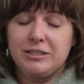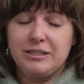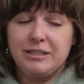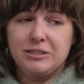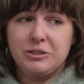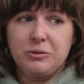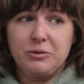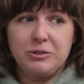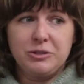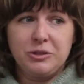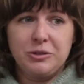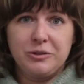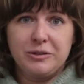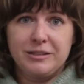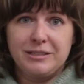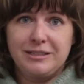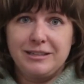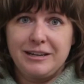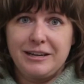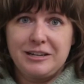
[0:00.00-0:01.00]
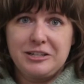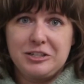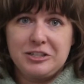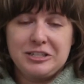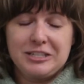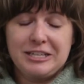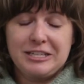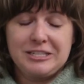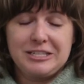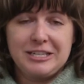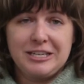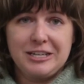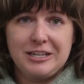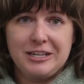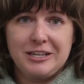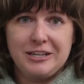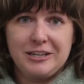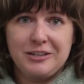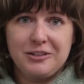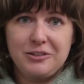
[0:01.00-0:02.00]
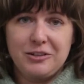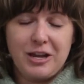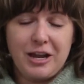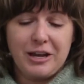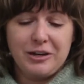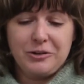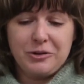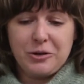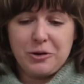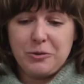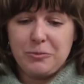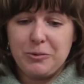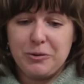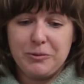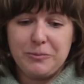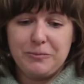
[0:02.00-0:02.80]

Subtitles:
that's cool too, because then I just get to, I don't know,